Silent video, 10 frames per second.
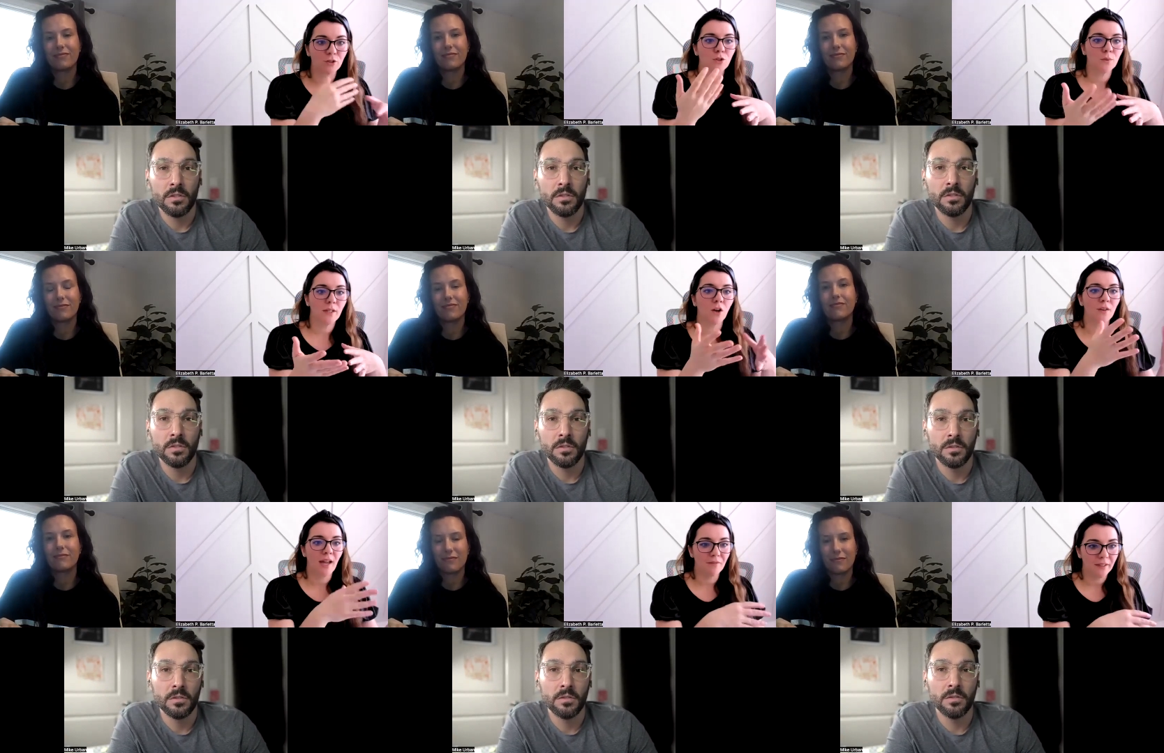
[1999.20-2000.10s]
Speaker 1: you're doing
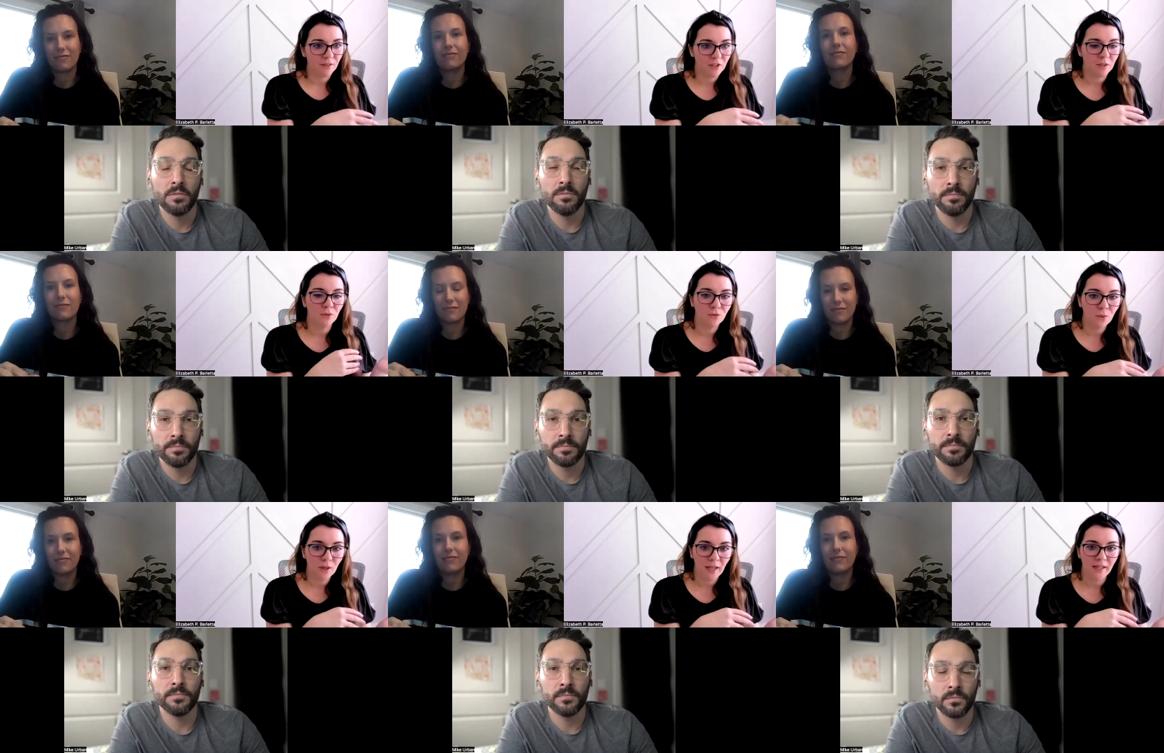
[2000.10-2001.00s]
all the heavy lifting
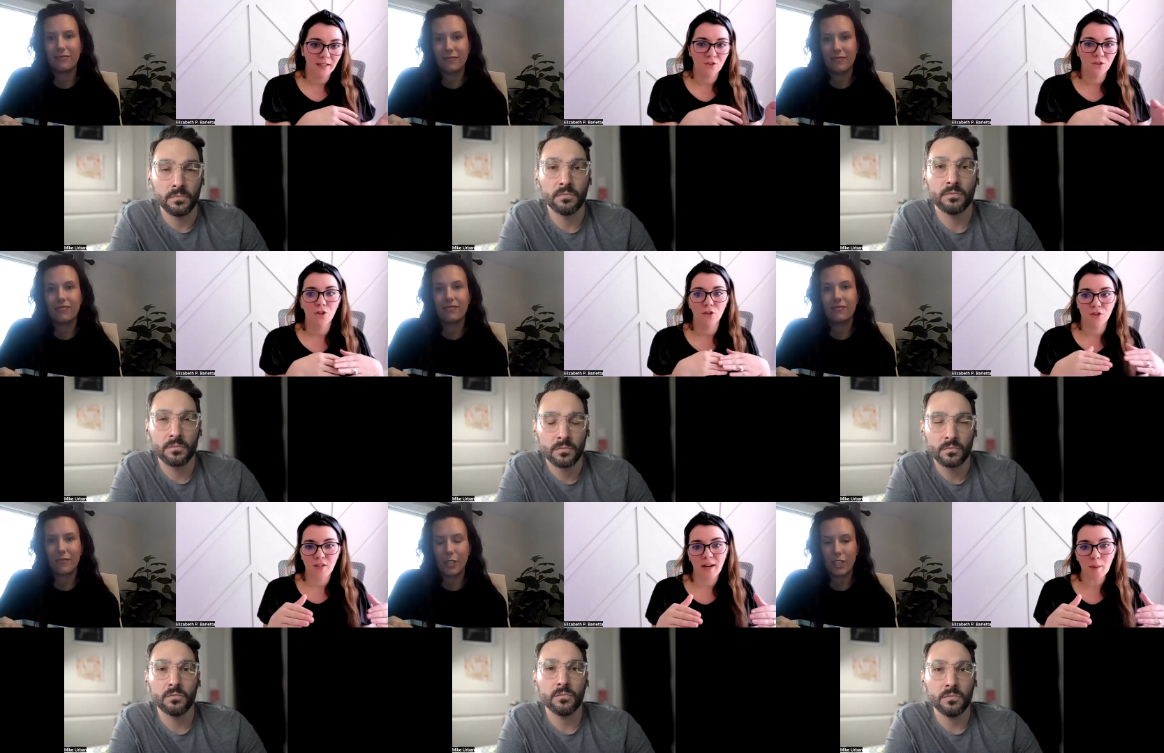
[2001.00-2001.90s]
beforehand so
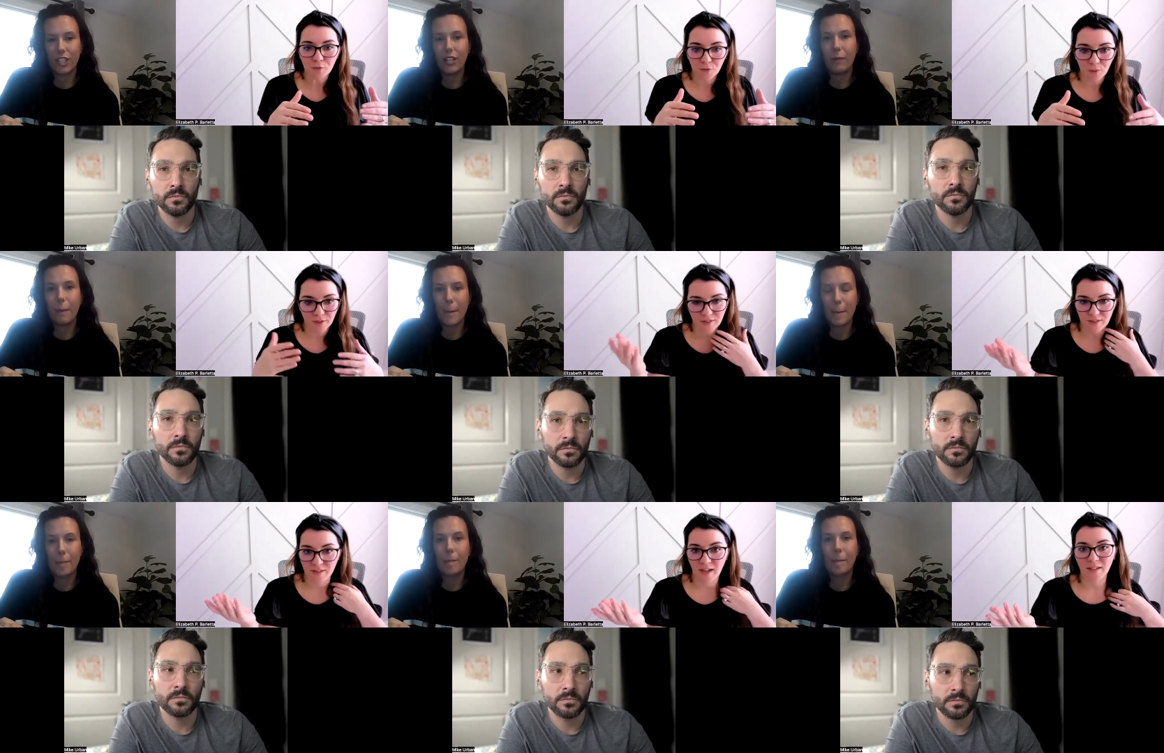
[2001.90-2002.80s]
you're set up sure.
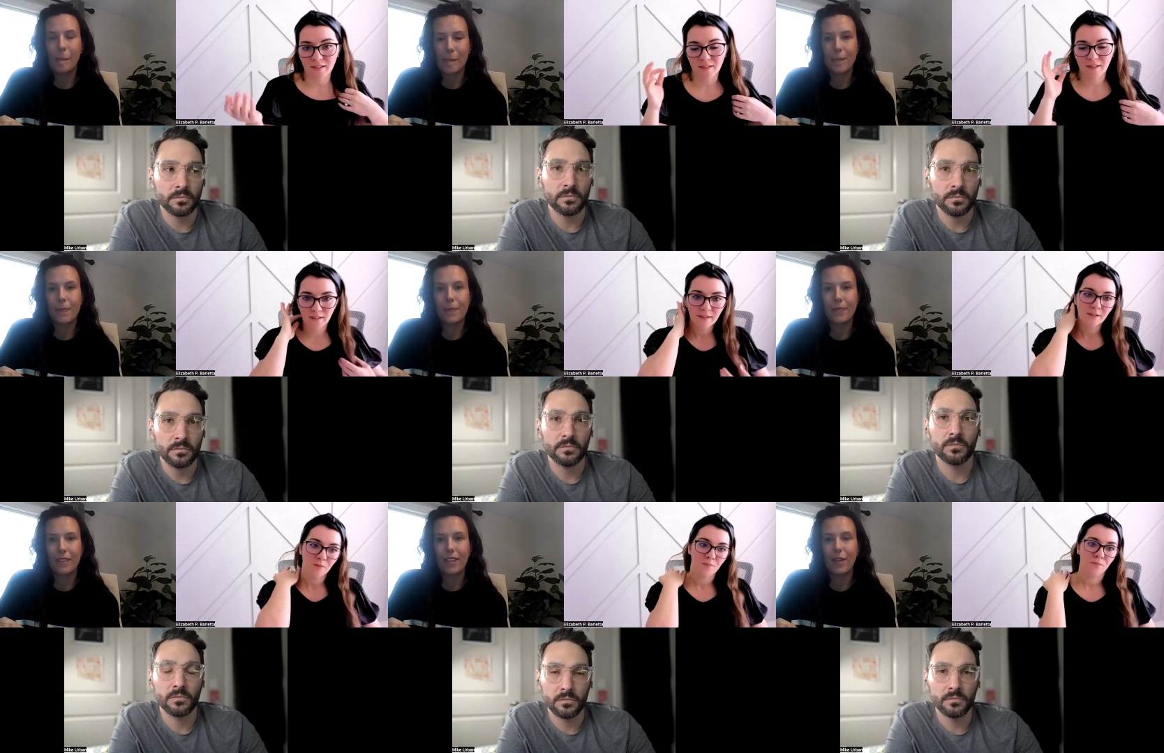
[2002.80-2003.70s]
success
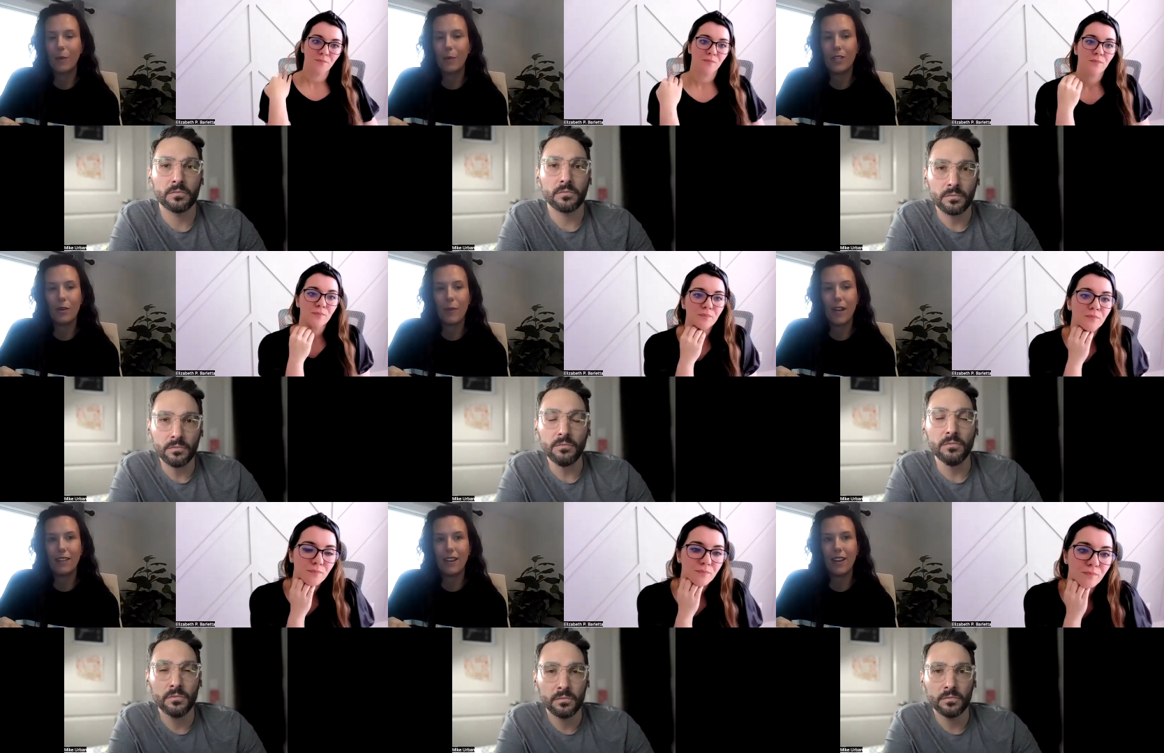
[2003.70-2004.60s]
Speaker 2: yep and we don't
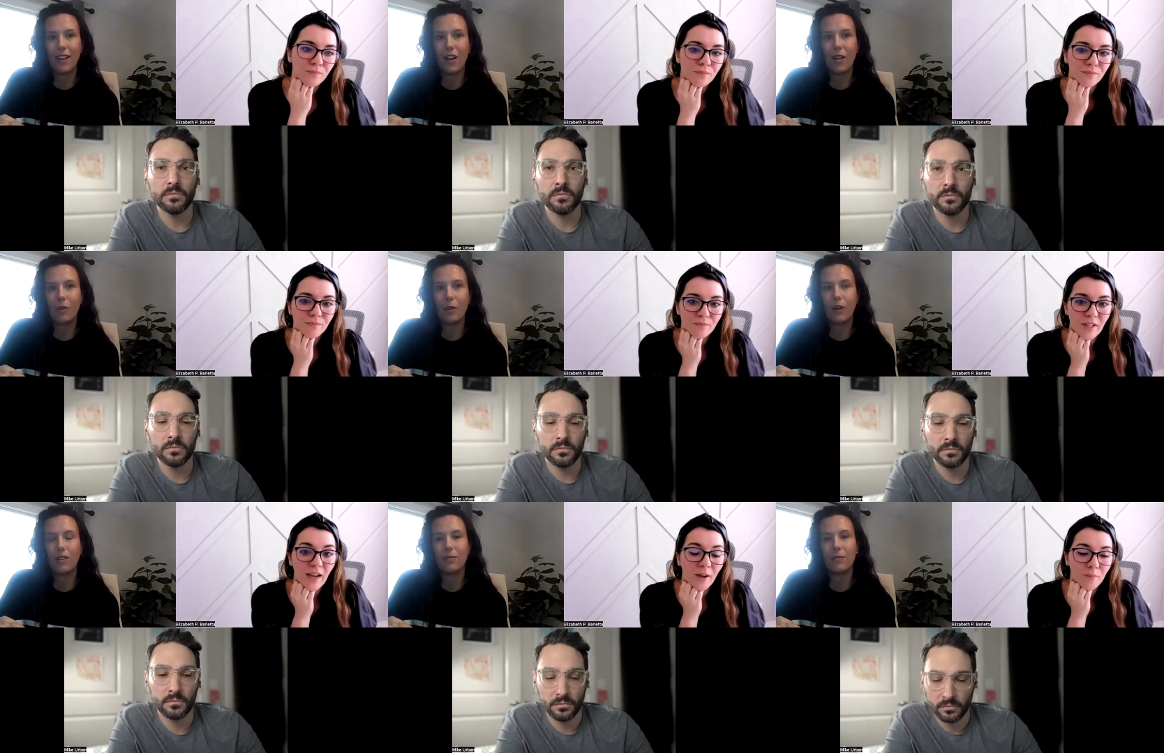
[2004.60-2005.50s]
mind that at all we
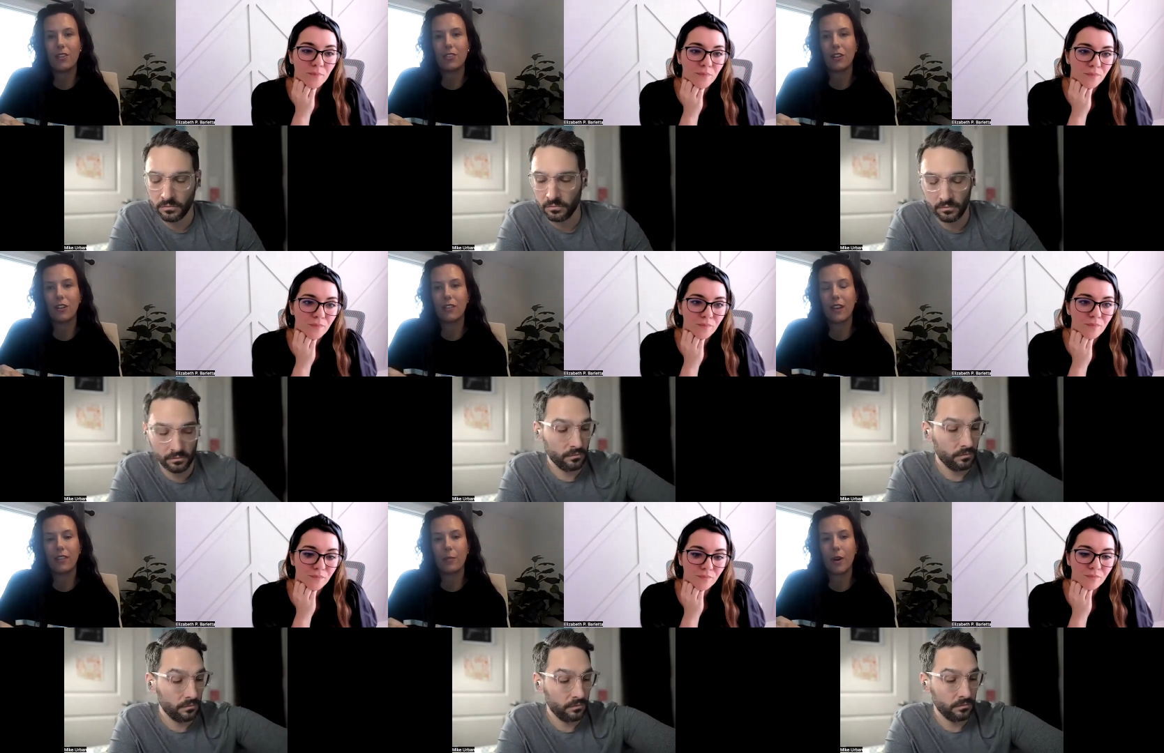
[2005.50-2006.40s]
want yeah. to make sure
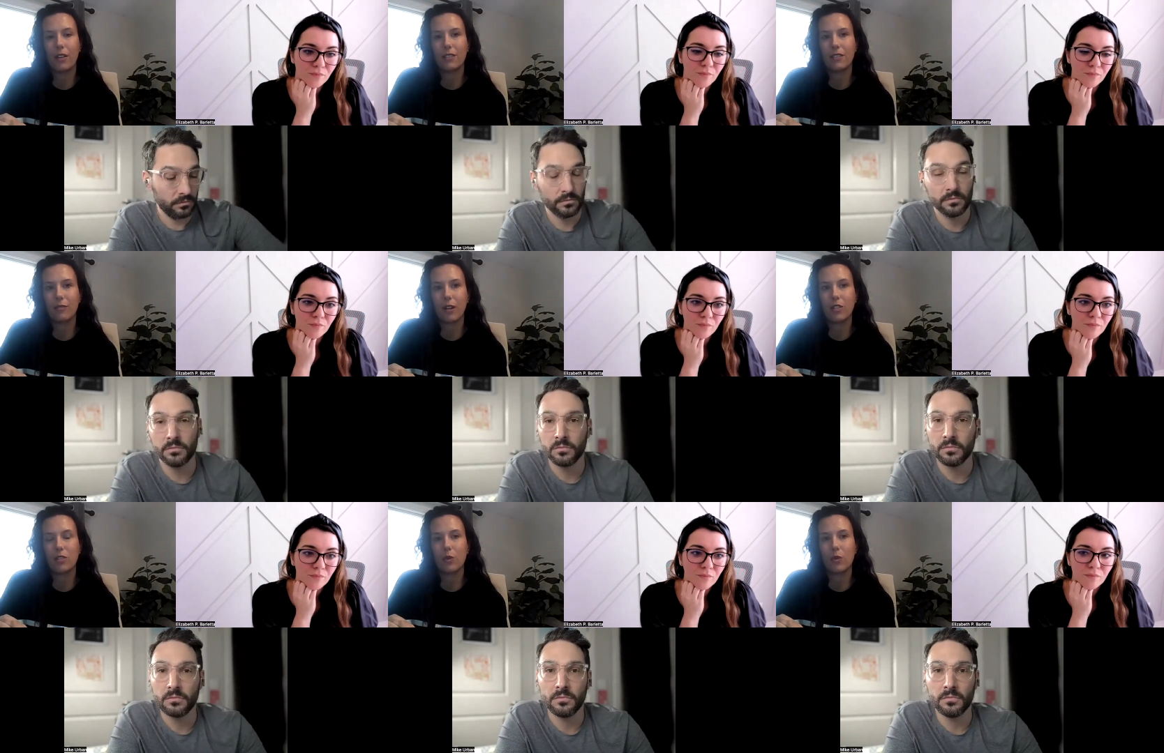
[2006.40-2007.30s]
that the process
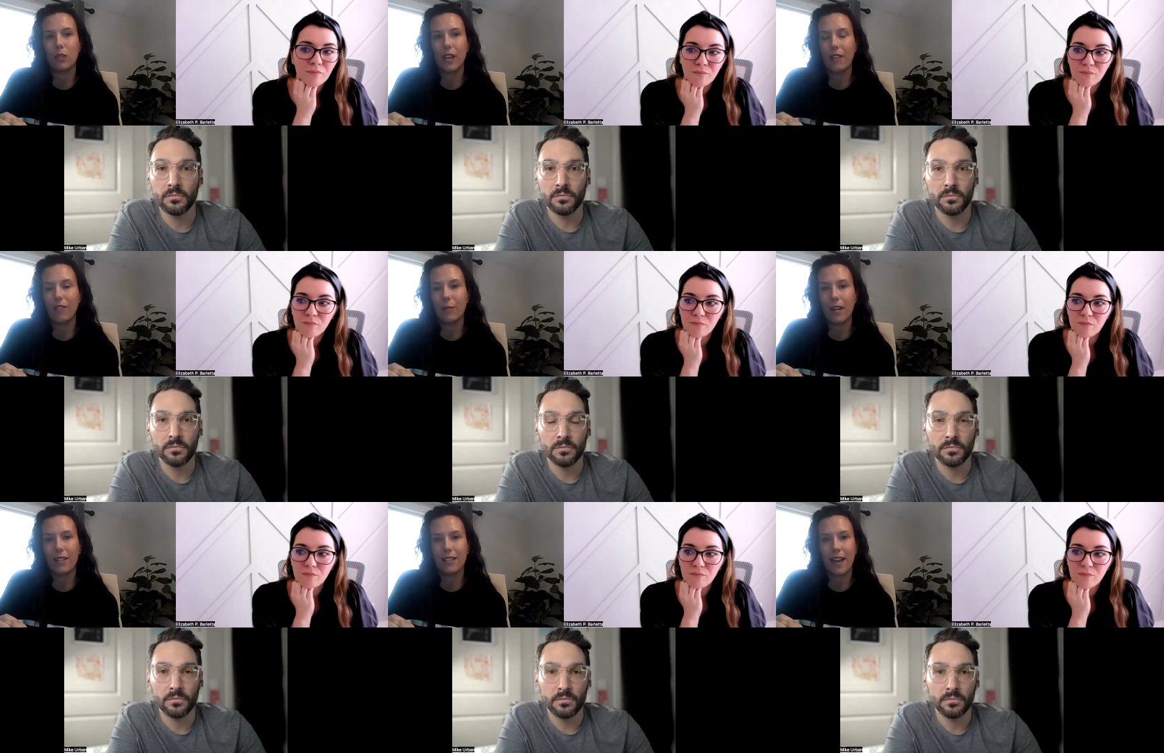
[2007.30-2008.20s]
runs smoothly
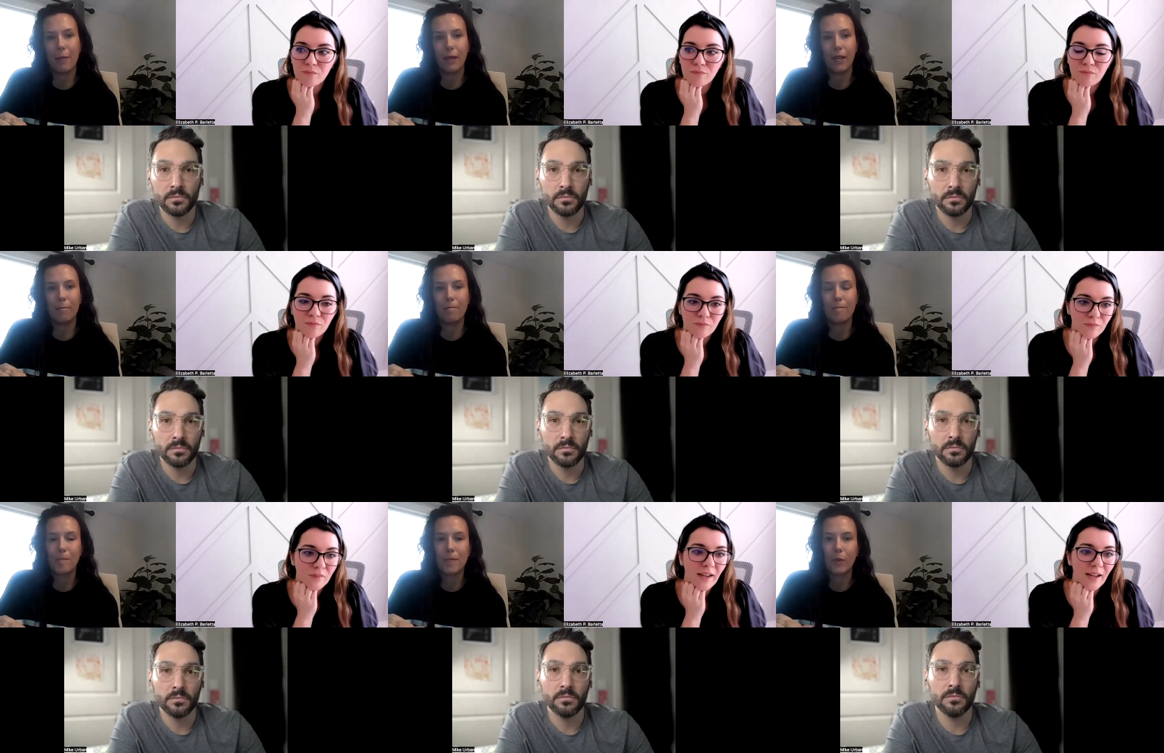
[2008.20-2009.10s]
everybody's happy
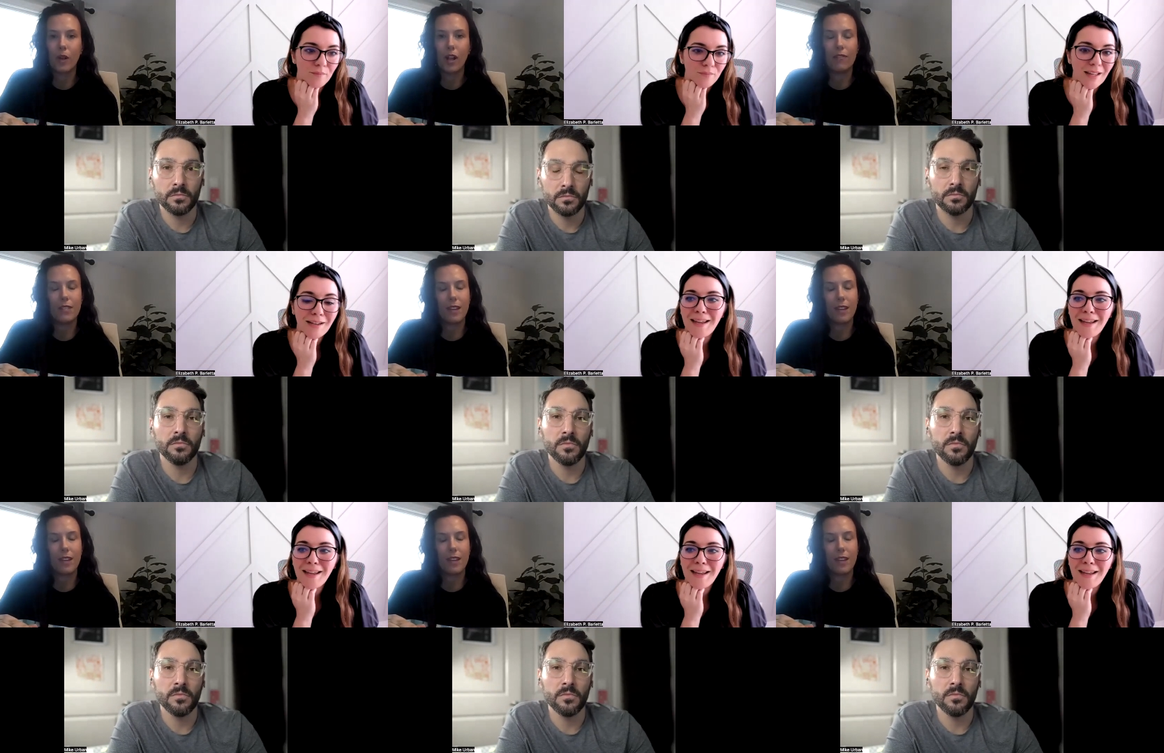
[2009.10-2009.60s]
yeah. we all have